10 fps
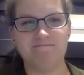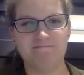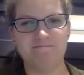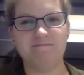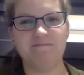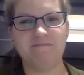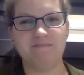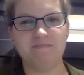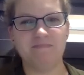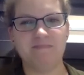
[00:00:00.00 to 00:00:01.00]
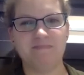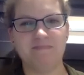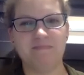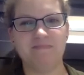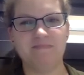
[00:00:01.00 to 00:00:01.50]

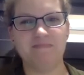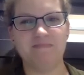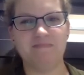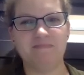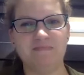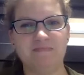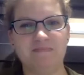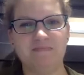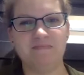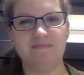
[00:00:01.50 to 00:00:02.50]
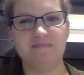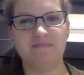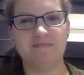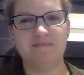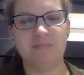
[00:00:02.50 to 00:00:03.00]

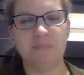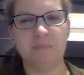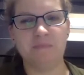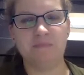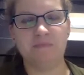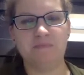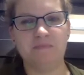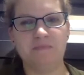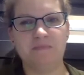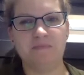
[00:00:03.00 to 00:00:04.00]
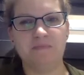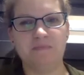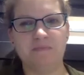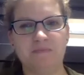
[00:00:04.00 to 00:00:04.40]
[no speech]